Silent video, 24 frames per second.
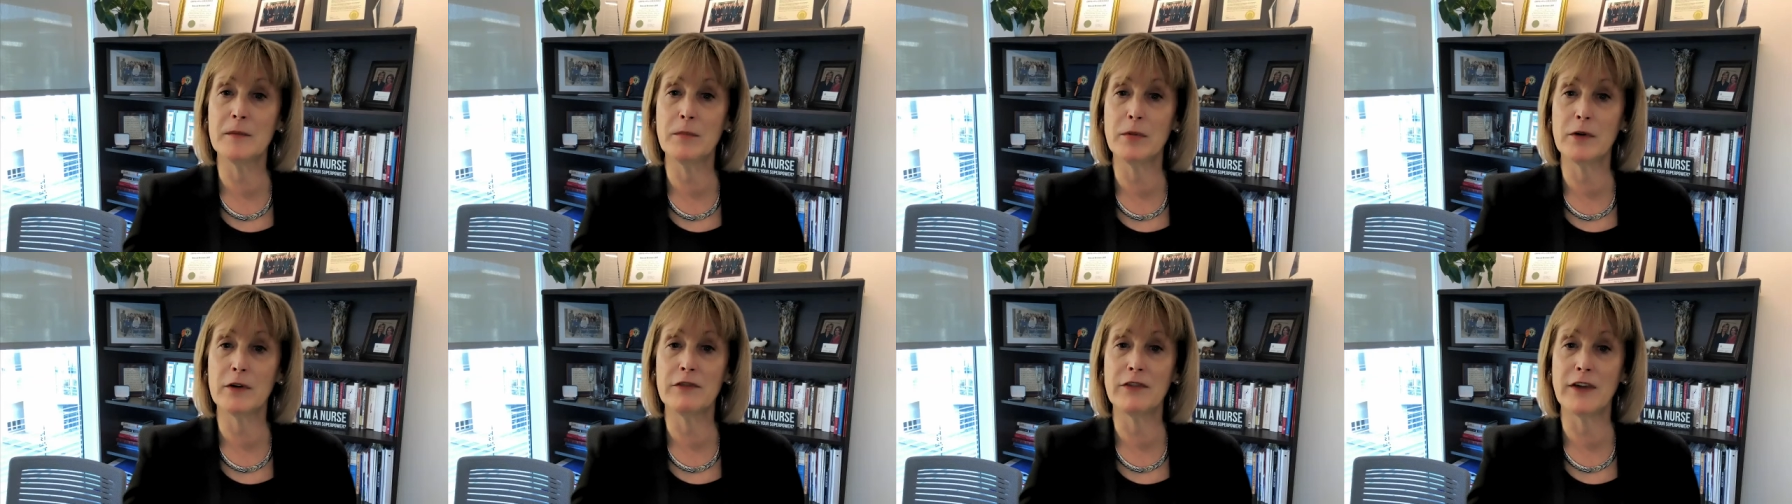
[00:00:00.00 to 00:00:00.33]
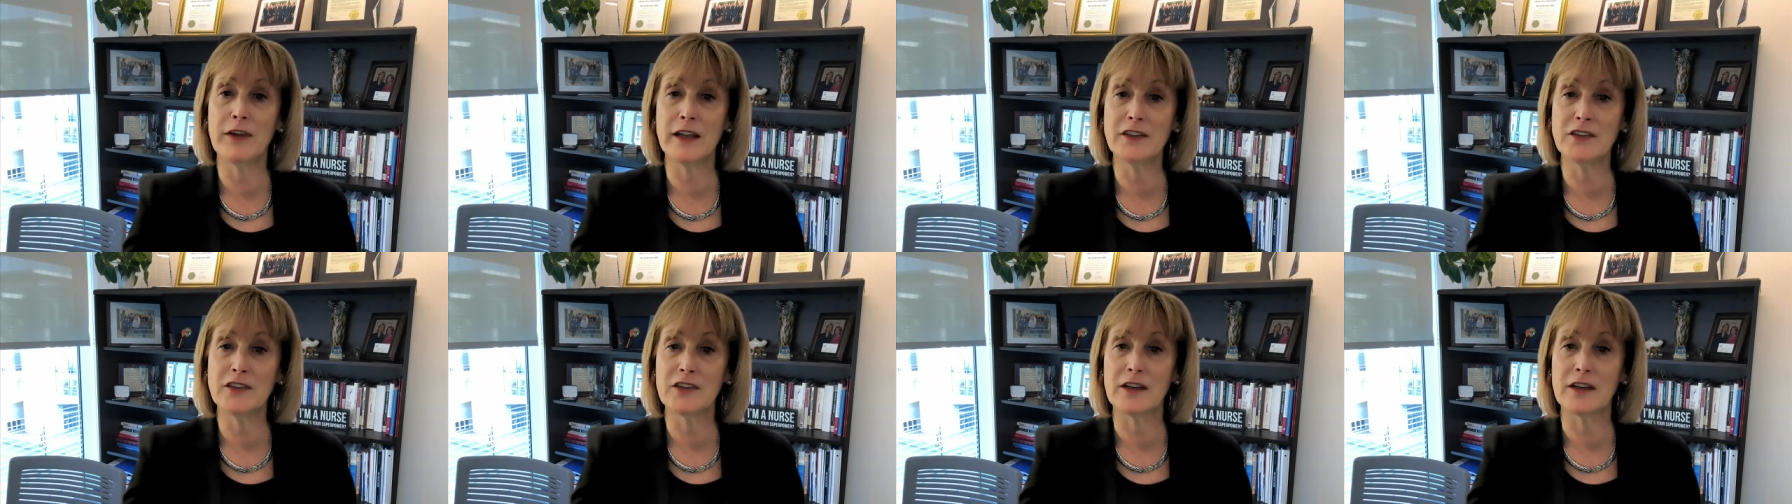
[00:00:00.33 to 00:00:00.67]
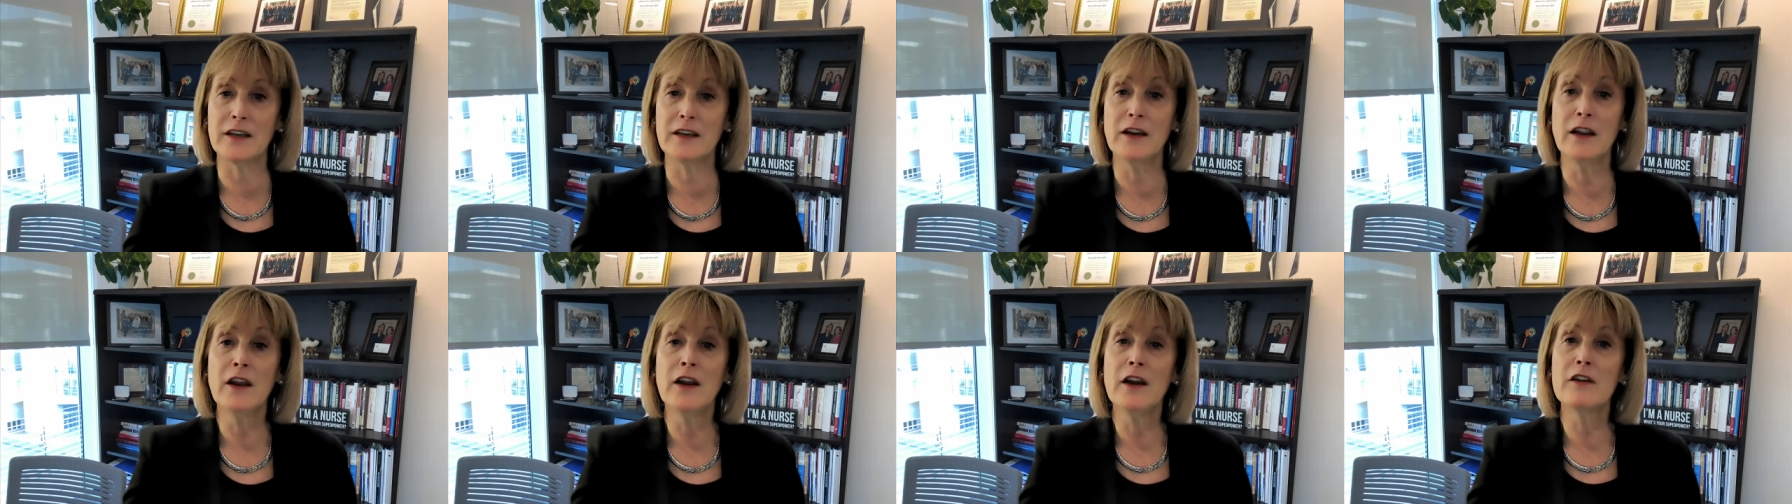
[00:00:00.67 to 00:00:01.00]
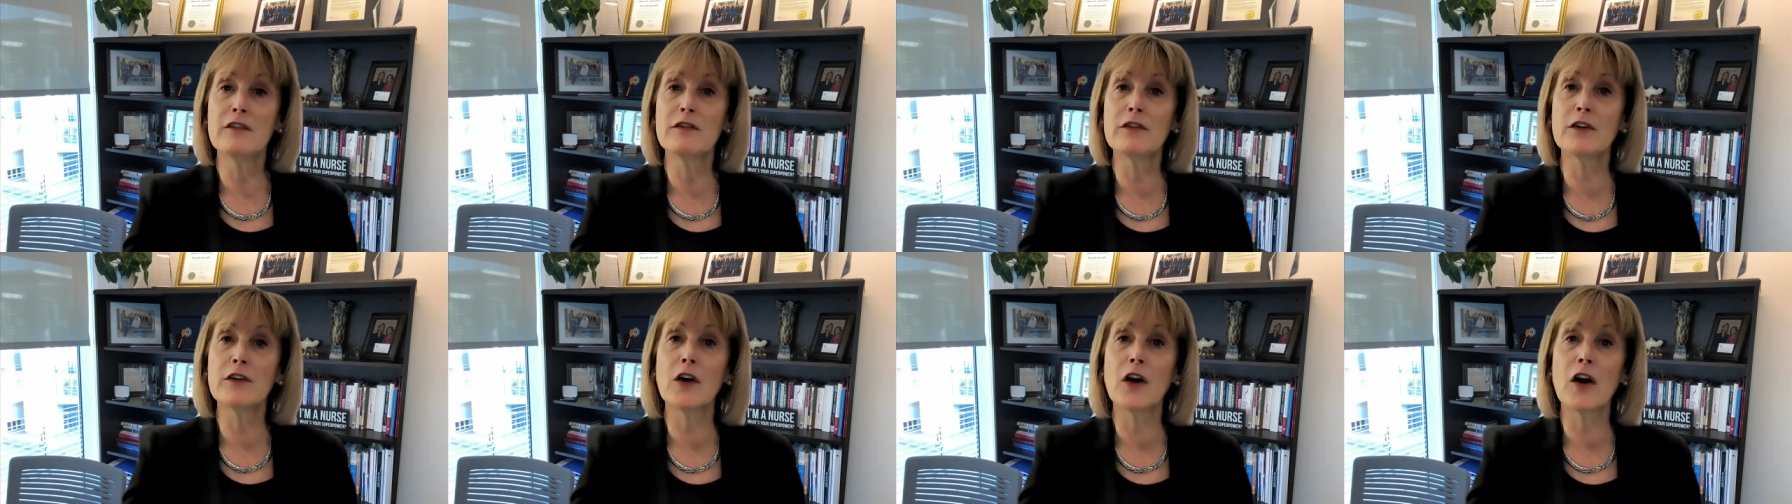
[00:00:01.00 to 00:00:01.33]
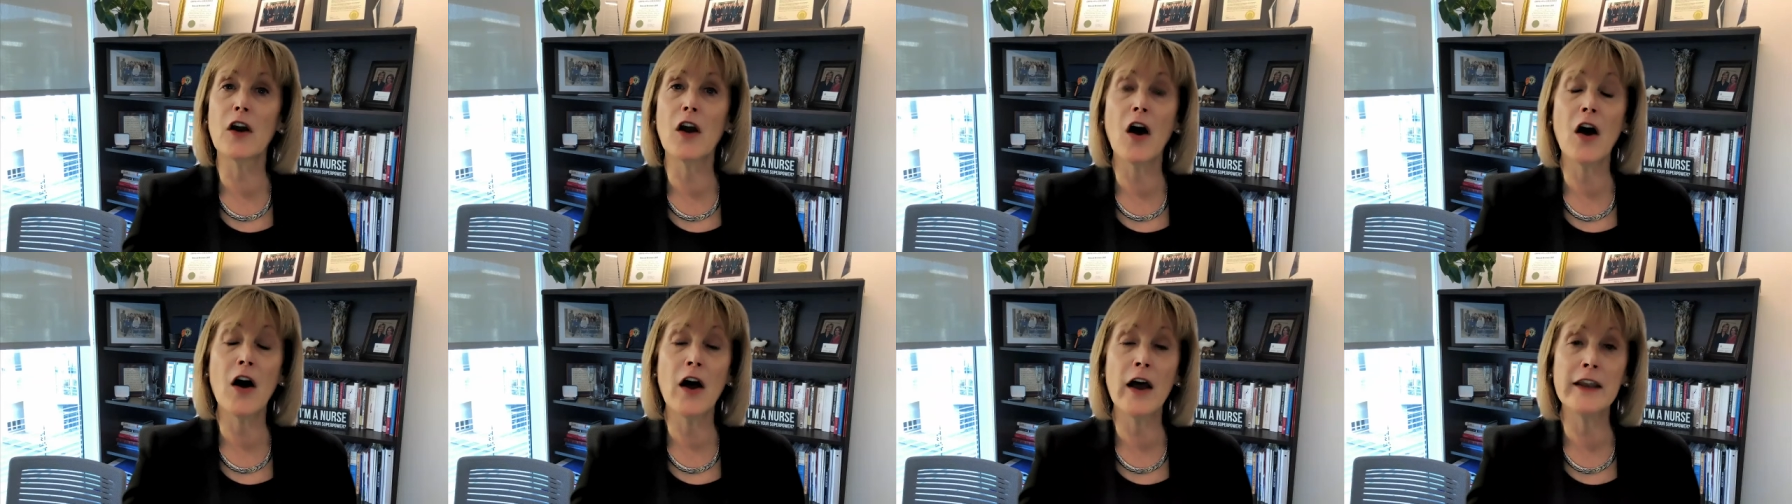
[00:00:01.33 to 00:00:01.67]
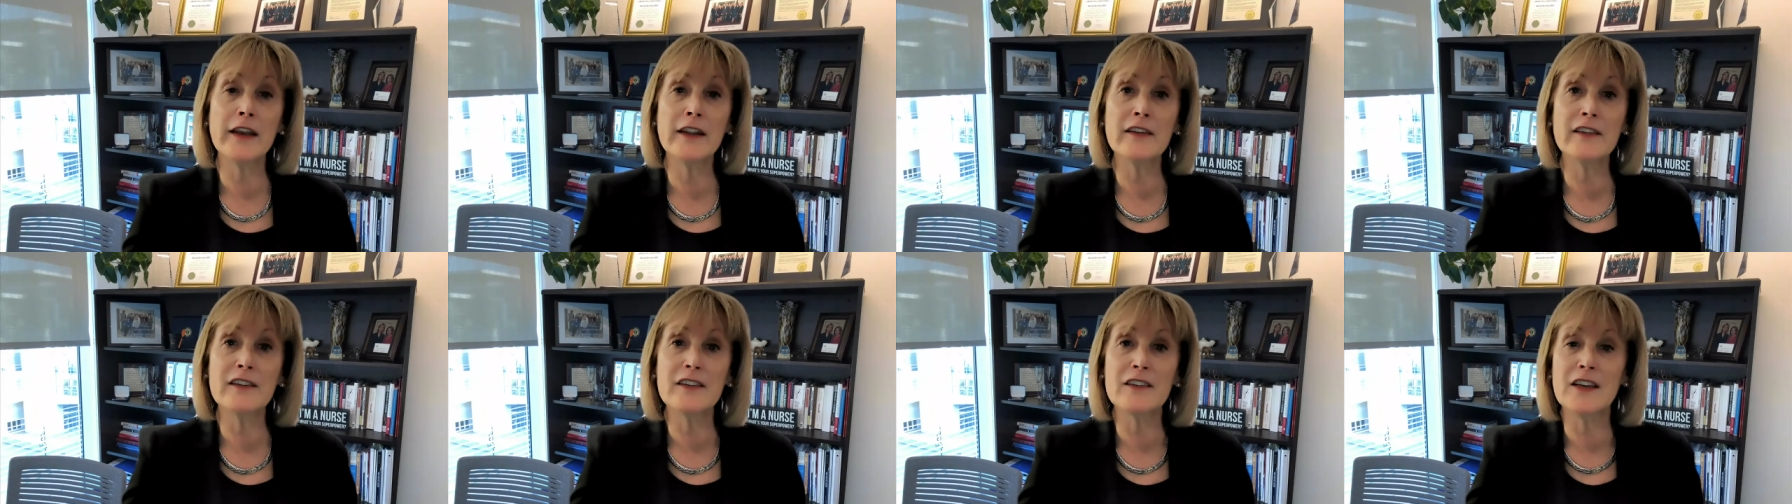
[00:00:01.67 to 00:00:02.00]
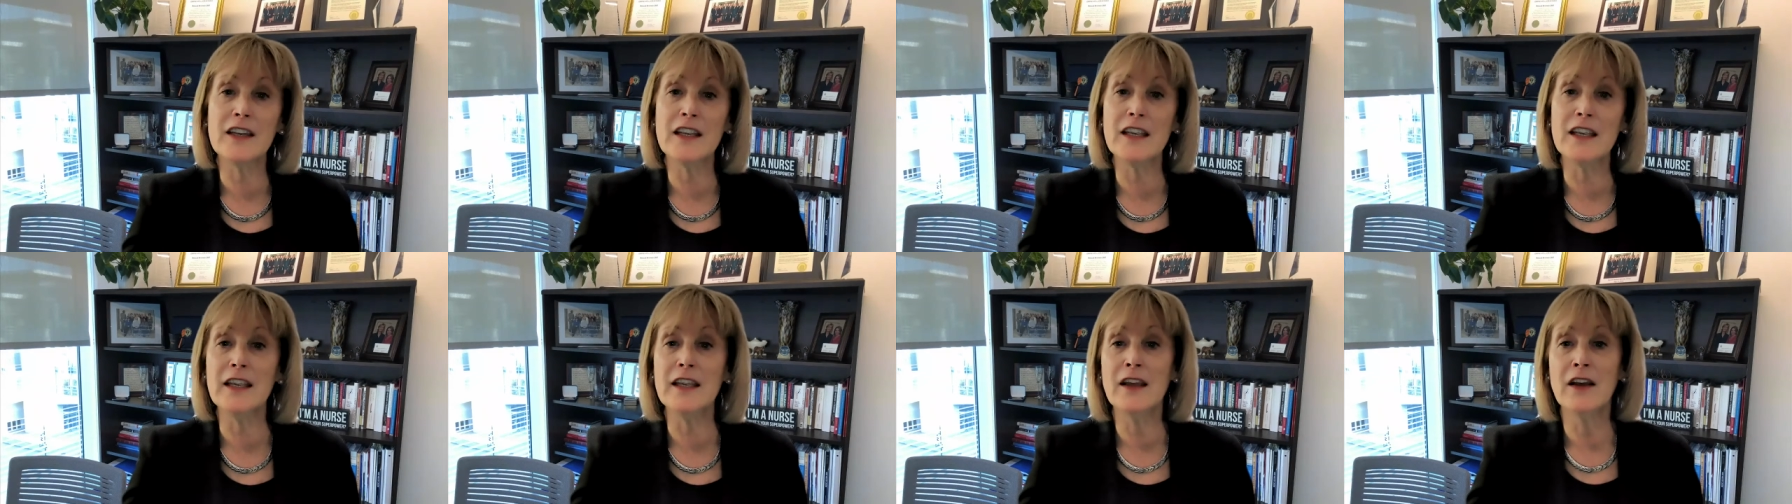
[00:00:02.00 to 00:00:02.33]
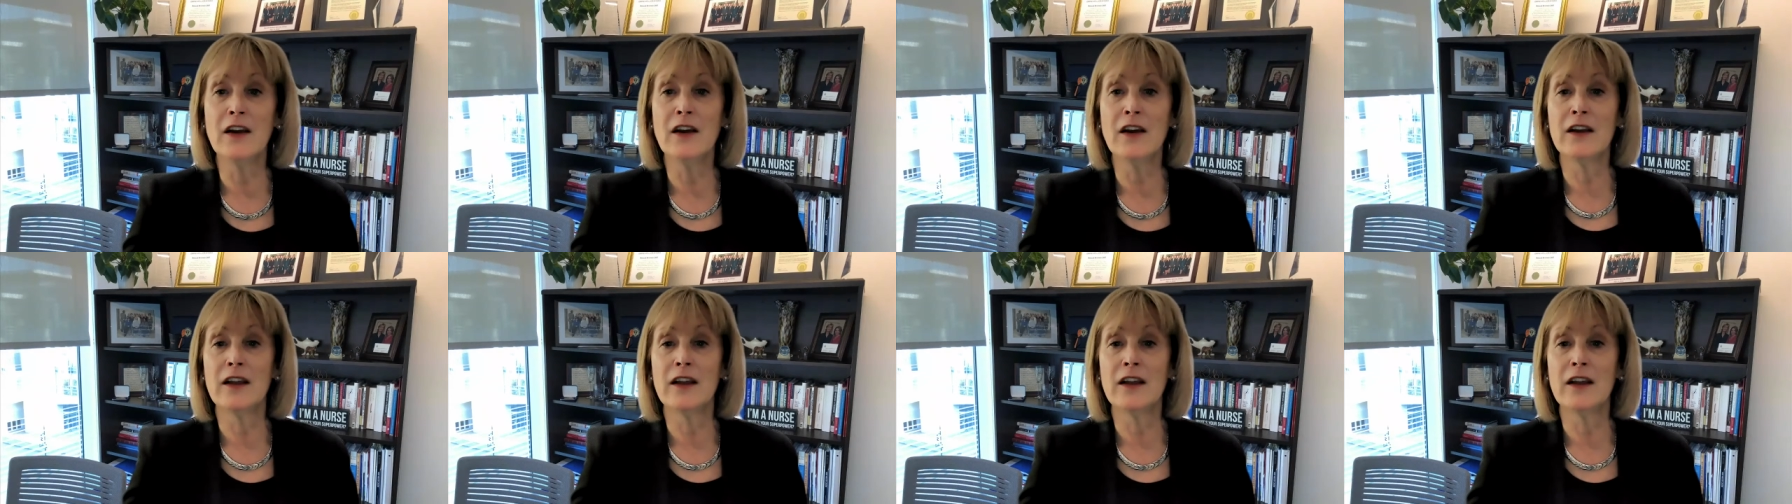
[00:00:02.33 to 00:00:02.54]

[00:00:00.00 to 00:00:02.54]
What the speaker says: profession for our honesty,